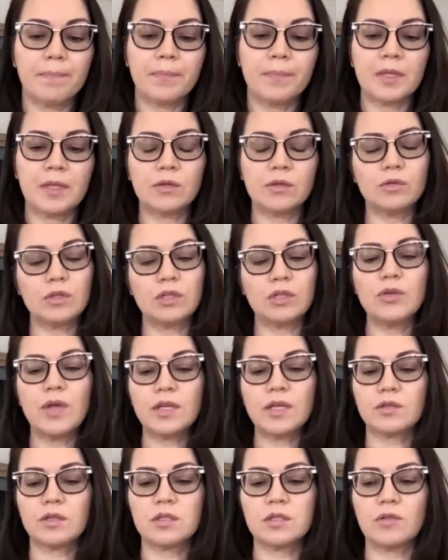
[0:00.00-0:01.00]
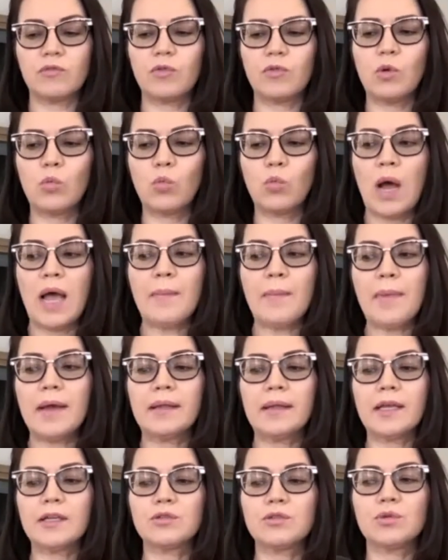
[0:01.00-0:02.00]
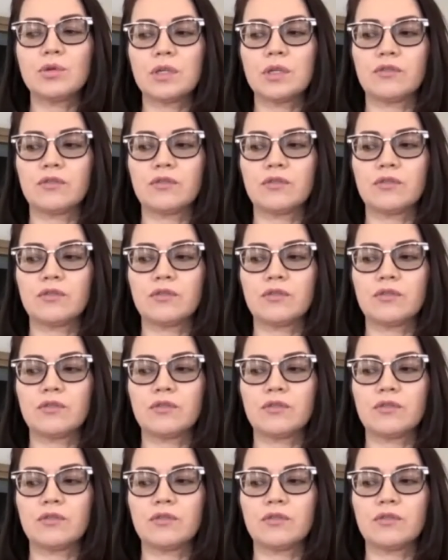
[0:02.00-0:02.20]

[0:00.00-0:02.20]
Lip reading: Then you ask yourself, well, why am I not doing